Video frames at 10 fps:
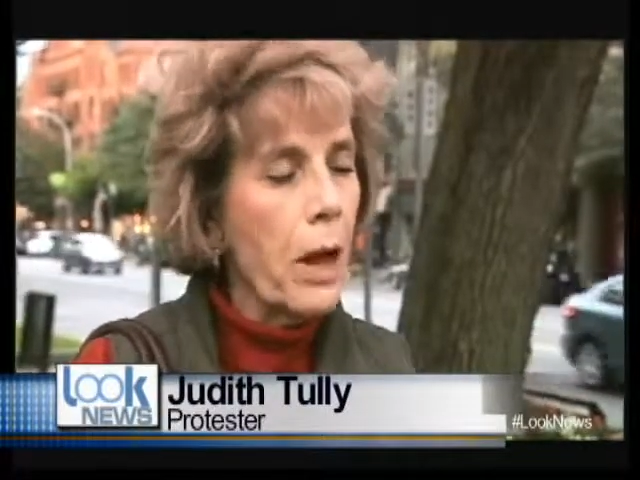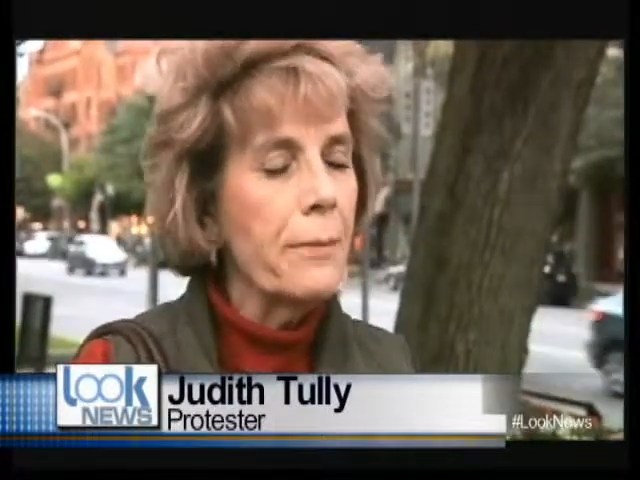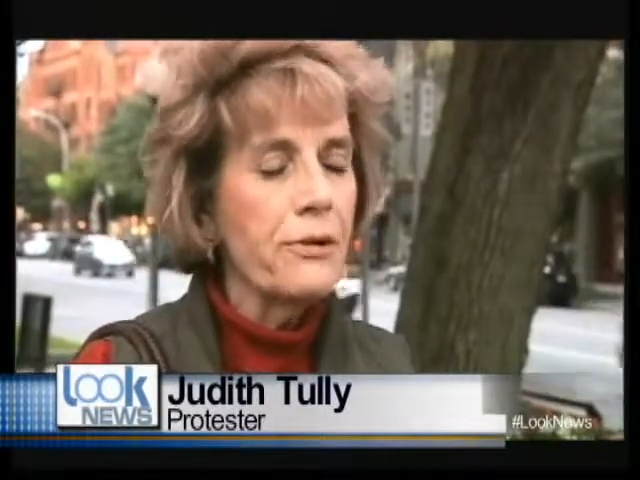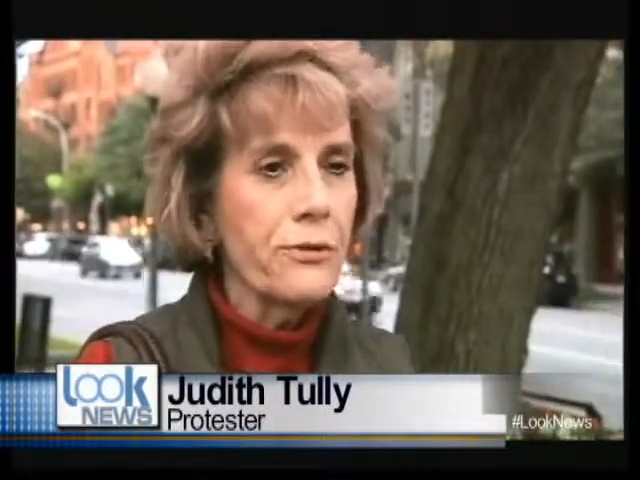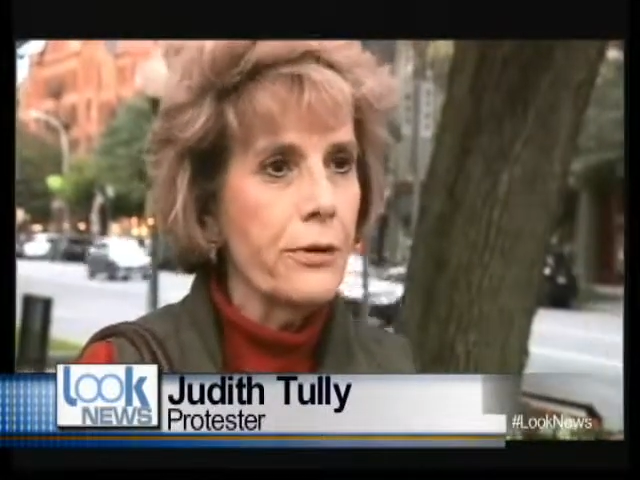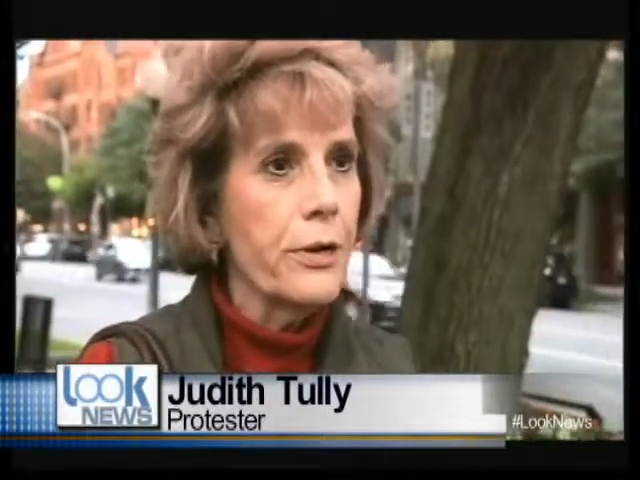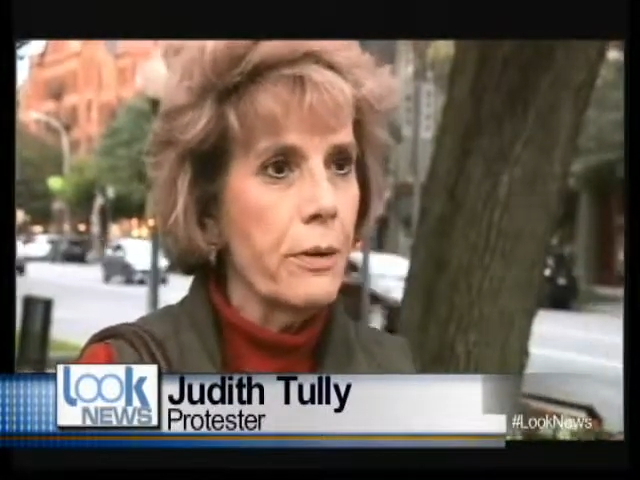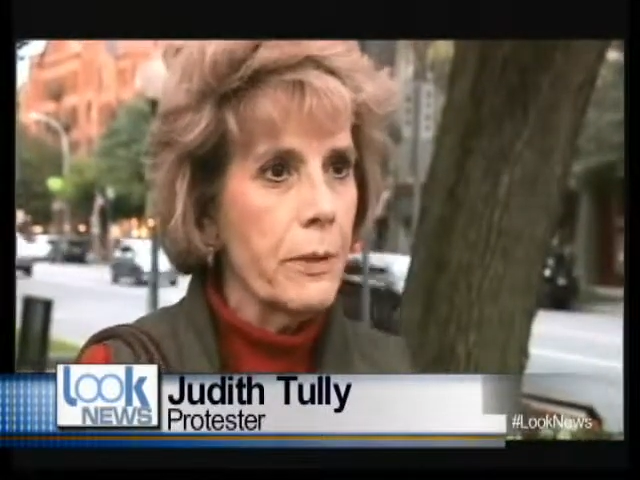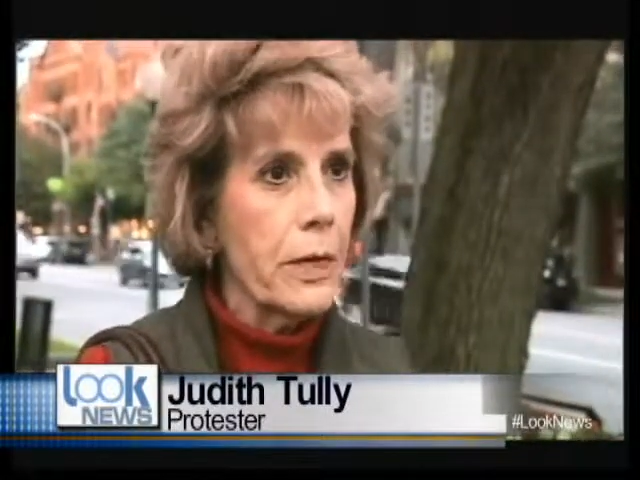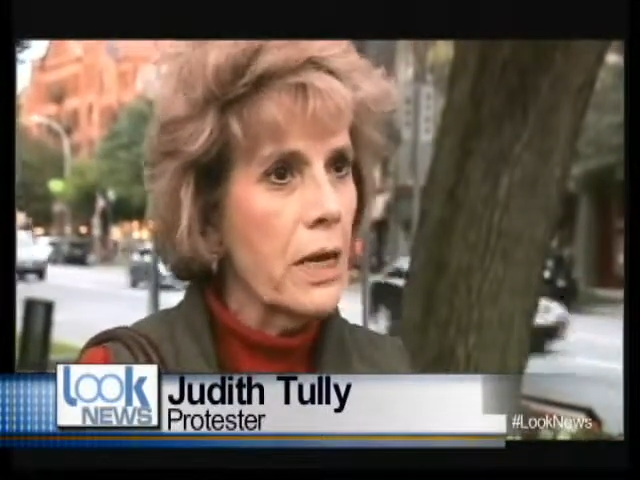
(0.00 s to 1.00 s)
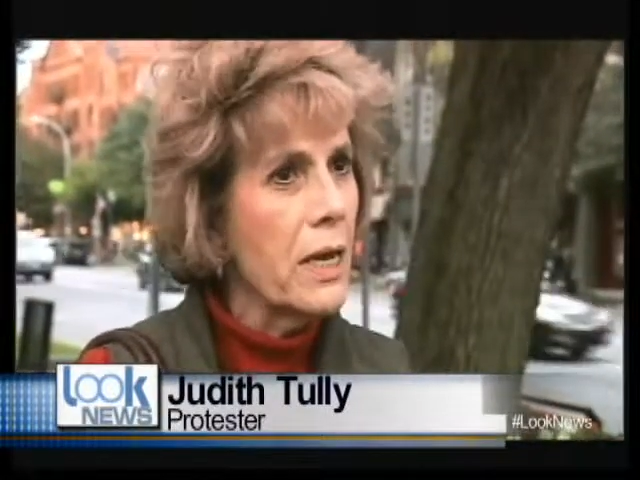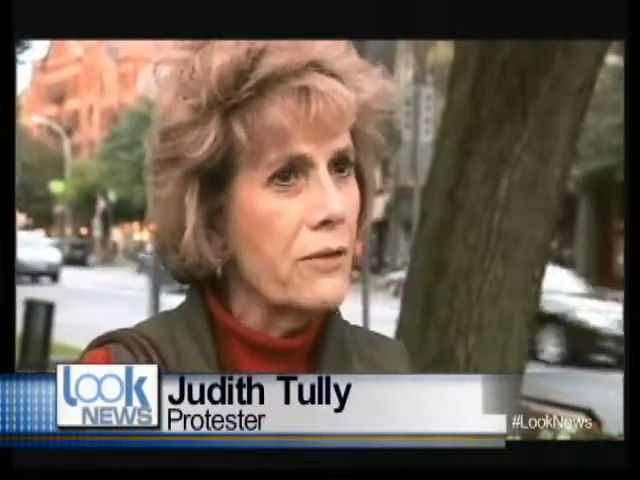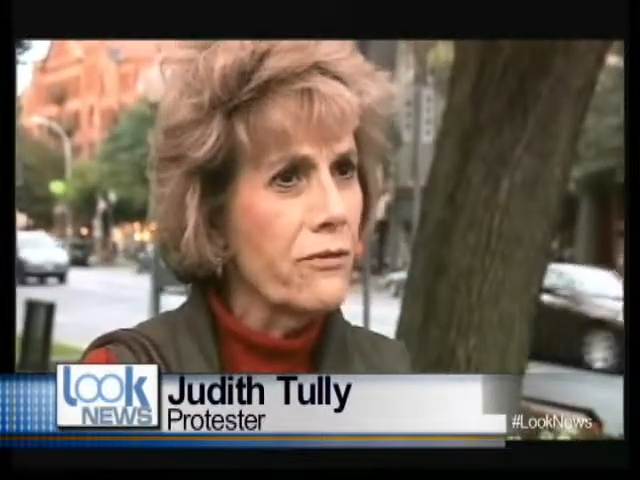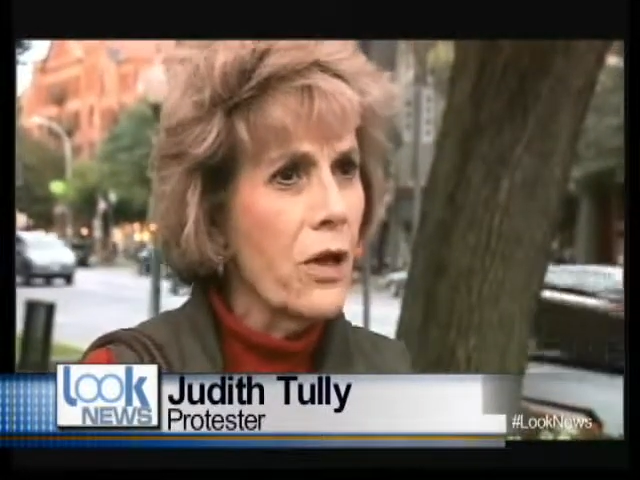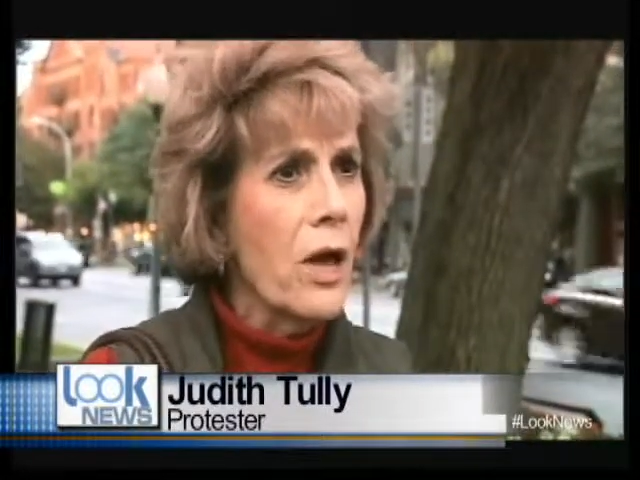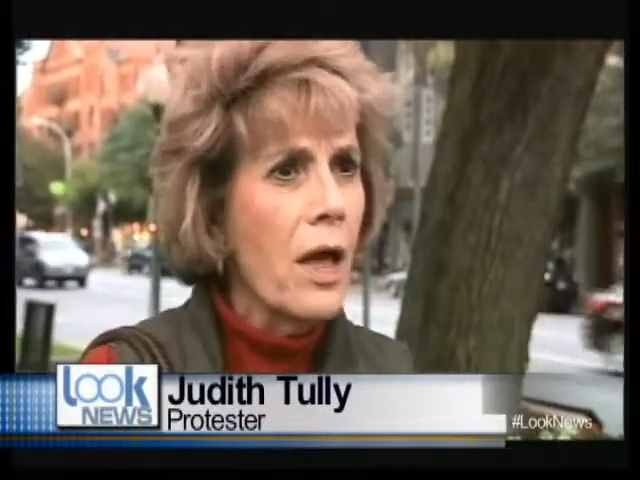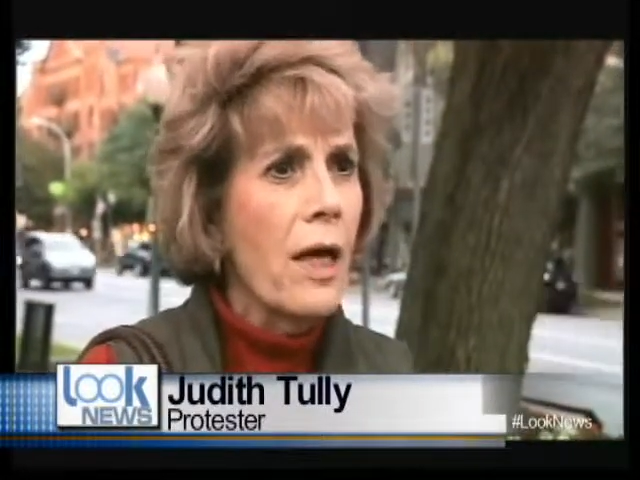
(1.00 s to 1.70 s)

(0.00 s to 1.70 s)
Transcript: bombing Syria because